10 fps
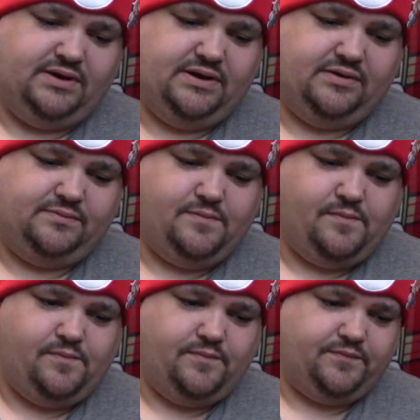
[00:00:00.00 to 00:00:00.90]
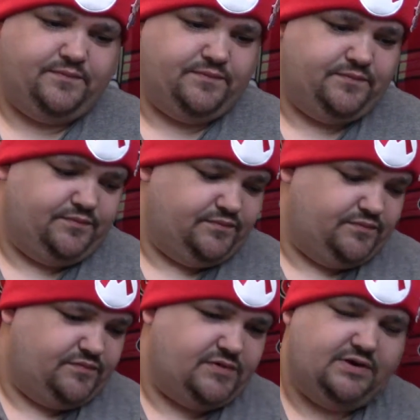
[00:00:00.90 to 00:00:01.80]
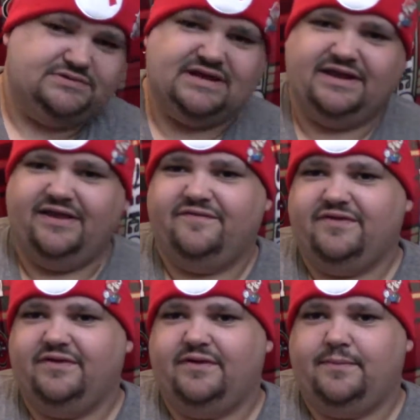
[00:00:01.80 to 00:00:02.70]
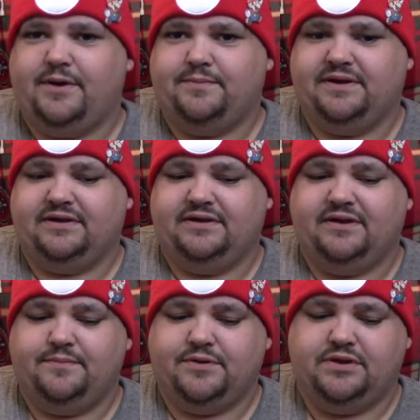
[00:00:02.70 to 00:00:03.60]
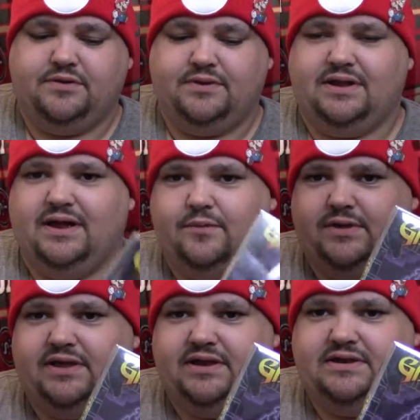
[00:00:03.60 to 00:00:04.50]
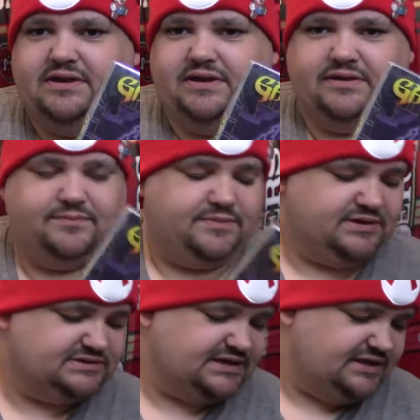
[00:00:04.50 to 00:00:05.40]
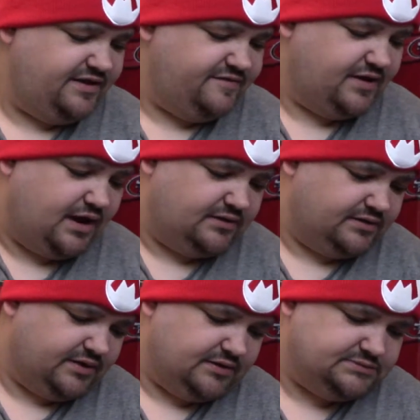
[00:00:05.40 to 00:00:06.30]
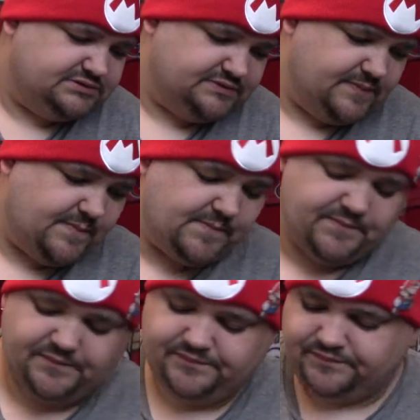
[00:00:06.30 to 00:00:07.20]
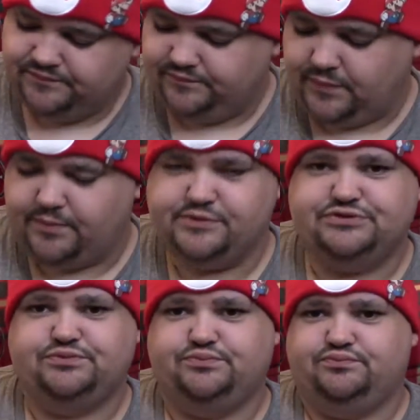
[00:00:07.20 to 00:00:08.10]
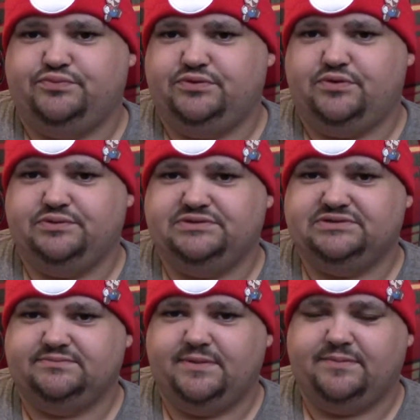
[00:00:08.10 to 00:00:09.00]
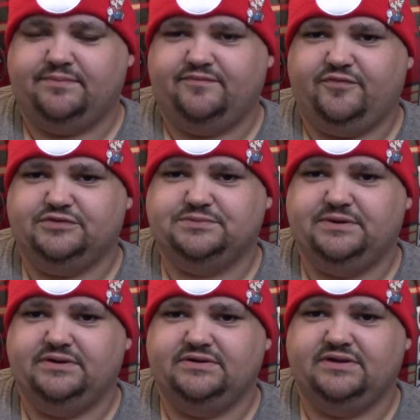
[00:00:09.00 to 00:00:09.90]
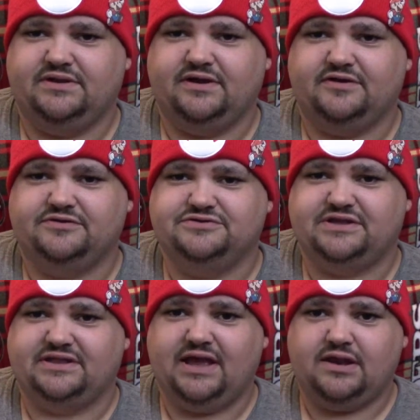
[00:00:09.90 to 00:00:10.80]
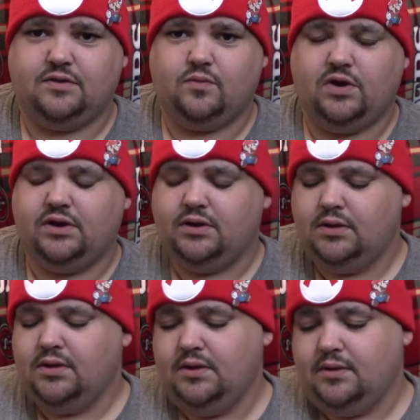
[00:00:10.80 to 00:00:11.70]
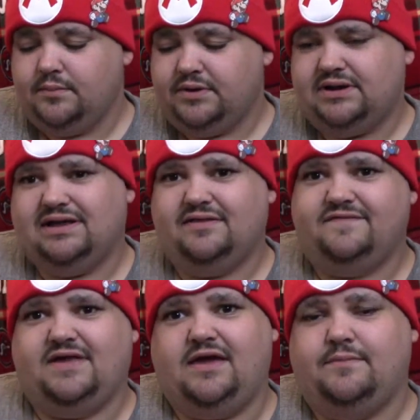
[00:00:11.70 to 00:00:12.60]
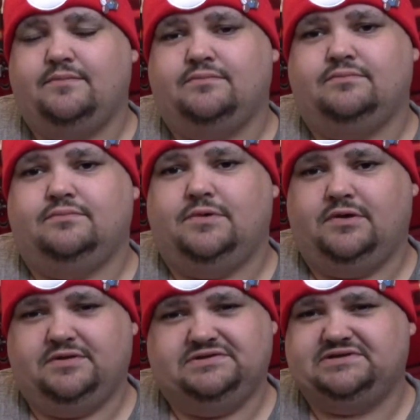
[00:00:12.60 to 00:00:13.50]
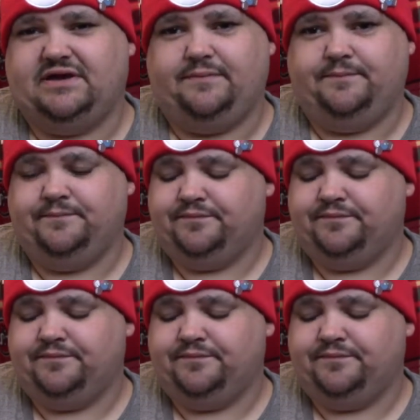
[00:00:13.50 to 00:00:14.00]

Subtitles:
Now, I was kind of iffy about picking it up, but you know what? I went ahead and did it because I love the Gauntlet games. My brothers would always force me into the characters that they didn't want, but I love the game all the same.